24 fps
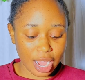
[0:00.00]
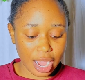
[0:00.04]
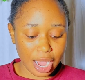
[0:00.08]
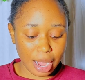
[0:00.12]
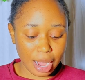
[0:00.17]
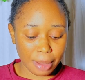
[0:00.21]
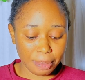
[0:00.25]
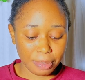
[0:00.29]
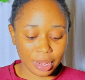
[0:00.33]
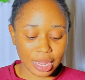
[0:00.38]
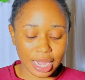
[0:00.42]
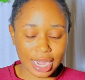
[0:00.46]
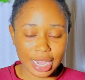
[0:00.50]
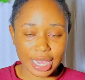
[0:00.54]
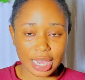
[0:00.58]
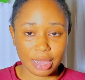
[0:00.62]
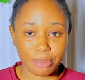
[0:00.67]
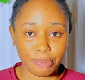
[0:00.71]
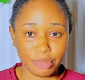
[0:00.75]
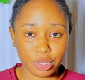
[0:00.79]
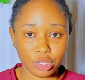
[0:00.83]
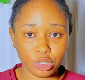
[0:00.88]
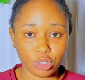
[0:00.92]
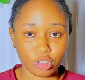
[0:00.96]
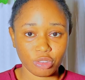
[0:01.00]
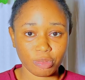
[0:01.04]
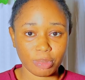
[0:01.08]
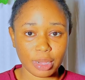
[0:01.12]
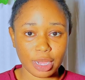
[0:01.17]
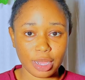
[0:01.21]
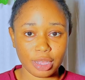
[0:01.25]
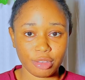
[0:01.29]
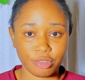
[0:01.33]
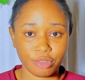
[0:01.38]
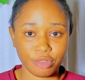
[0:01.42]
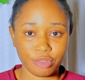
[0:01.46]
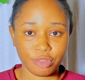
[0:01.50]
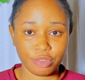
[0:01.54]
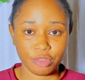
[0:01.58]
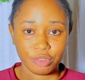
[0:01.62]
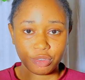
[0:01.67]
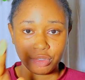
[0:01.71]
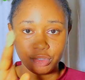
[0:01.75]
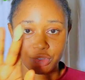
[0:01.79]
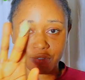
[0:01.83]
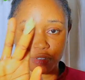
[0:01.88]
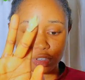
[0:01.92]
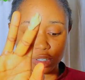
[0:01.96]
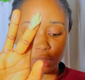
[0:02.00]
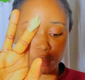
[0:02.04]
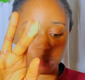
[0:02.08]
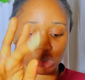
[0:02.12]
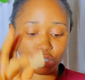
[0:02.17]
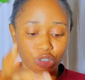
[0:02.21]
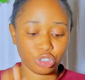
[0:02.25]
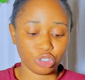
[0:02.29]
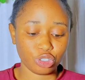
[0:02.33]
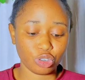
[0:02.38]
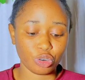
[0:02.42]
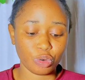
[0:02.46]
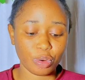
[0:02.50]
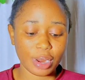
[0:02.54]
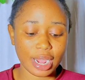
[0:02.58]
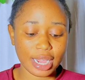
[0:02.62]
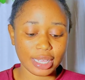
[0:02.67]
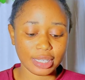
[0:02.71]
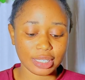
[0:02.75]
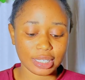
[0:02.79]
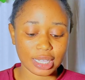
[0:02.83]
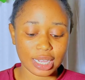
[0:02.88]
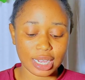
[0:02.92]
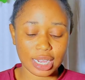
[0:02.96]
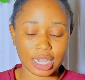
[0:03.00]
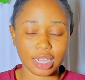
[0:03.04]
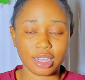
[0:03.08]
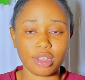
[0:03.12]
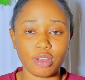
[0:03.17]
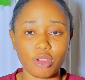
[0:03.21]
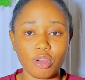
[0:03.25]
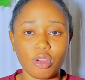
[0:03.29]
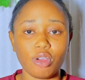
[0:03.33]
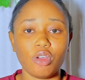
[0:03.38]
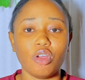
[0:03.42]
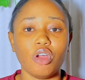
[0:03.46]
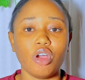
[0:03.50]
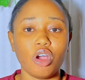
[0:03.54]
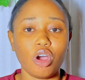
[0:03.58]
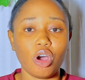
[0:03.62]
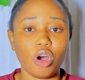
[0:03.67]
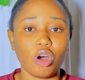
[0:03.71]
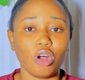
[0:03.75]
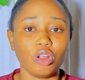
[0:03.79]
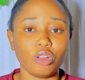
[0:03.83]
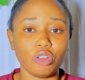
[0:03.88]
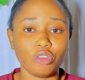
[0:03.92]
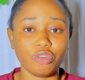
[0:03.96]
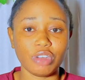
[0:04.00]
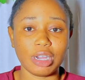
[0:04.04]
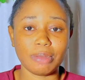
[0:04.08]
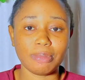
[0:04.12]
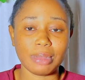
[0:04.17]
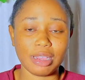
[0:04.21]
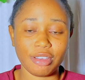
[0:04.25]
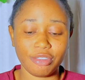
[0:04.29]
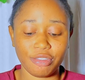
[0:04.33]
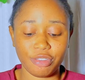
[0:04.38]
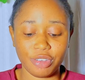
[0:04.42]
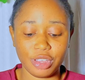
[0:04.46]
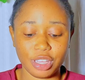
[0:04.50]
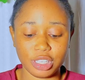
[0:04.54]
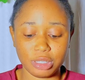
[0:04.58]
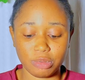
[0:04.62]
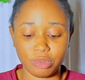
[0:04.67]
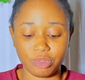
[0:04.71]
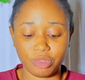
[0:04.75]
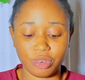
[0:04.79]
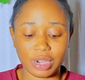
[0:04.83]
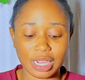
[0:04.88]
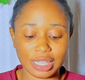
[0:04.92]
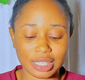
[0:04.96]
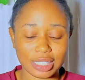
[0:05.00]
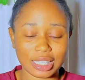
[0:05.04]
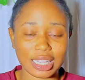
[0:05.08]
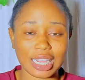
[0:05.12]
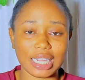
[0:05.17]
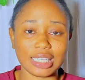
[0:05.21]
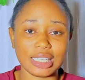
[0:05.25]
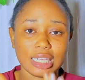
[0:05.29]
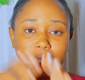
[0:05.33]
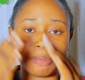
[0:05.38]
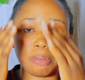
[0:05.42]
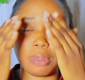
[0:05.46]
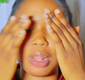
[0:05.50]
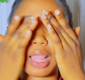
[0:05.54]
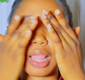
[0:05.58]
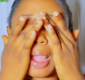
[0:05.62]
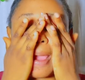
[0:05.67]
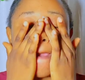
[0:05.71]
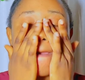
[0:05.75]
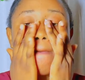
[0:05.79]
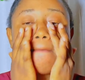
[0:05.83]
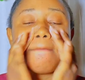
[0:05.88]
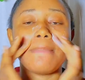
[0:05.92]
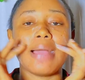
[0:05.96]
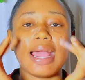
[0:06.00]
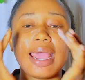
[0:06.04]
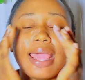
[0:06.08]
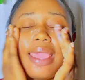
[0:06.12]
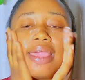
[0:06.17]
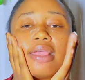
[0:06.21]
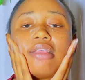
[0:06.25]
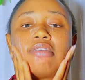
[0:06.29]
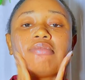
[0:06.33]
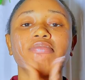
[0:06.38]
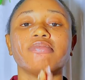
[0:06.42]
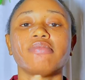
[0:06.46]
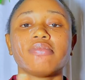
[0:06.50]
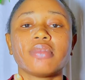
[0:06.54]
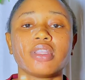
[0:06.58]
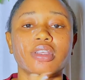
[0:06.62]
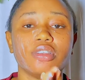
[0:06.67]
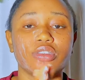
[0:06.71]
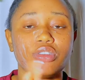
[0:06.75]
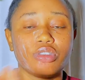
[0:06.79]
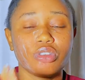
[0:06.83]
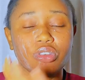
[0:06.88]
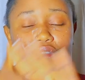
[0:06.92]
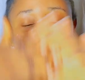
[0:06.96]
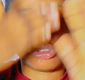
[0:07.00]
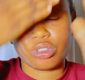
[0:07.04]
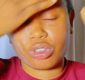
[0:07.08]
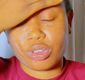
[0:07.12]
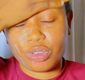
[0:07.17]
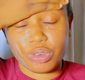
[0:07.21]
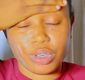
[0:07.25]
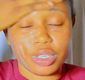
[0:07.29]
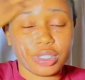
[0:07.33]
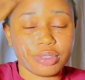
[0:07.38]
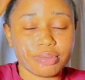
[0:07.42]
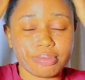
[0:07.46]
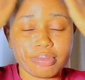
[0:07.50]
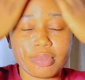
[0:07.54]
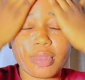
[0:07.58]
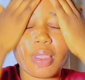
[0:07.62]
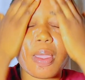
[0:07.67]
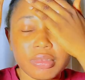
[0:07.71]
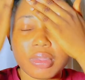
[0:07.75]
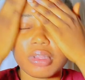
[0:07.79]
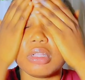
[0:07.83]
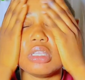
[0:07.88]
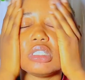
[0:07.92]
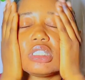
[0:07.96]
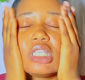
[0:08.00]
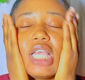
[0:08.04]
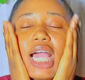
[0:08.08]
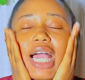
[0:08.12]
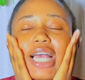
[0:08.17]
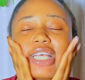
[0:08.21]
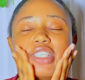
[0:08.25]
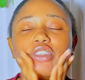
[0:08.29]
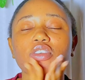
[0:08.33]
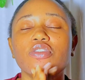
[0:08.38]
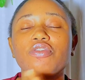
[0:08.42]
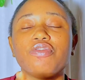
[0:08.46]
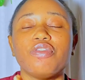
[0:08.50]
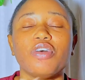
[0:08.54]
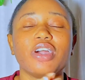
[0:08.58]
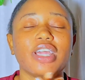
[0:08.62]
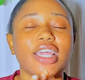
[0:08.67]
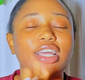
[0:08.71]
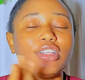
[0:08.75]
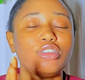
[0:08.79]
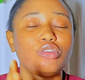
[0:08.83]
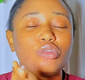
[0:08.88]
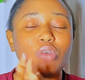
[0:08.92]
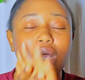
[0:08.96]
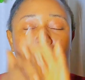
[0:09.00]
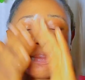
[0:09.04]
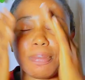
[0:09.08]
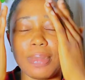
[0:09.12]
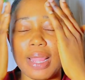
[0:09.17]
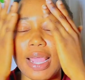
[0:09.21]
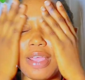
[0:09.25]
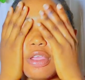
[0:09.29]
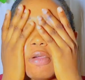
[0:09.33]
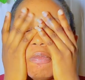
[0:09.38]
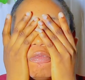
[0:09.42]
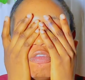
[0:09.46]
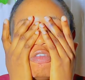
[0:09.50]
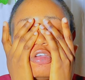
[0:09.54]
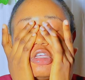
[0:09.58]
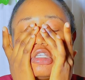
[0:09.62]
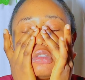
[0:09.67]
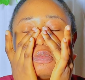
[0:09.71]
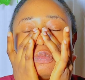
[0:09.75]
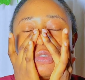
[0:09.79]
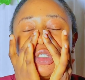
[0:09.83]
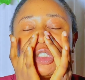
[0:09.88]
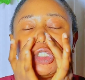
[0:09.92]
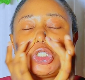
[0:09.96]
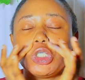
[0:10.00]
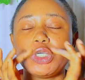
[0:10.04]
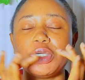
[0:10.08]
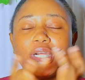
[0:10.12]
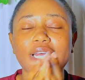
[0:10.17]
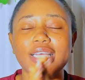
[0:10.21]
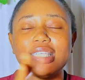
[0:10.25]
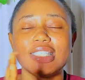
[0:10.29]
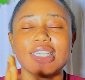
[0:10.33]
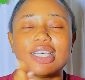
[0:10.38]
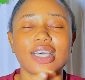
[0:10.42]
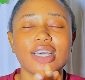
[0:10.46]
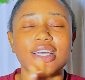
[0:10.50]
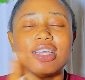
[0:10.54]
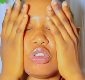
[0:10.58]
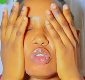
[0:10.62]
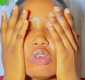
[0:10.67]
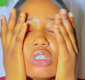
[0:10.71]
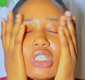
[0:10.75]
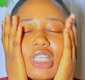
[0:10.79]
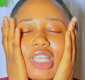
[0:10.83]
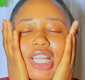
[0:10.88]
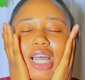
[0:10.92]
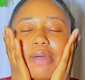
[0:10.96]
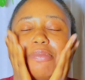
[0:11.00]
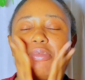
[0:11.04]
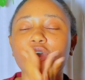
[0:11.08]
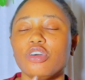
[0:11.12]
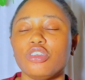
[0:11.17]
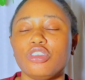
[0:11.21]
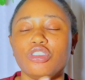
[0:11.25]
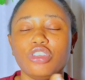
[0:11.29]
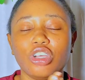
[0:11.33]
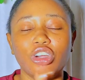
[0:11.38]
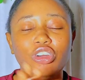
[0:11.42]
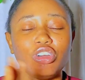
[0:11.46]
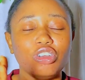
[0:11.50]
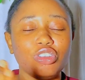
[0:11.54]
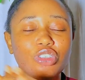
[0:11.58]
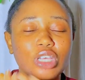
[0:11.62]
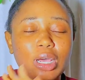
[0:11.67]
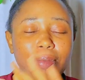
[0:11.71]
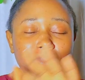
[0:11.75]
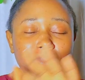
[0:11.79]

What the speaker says: apply a bit of my face moisturizer all over my face before I start applying my sunscreen. Please guys, don't forget to apply your face moisturizer. Don't say that because you're going to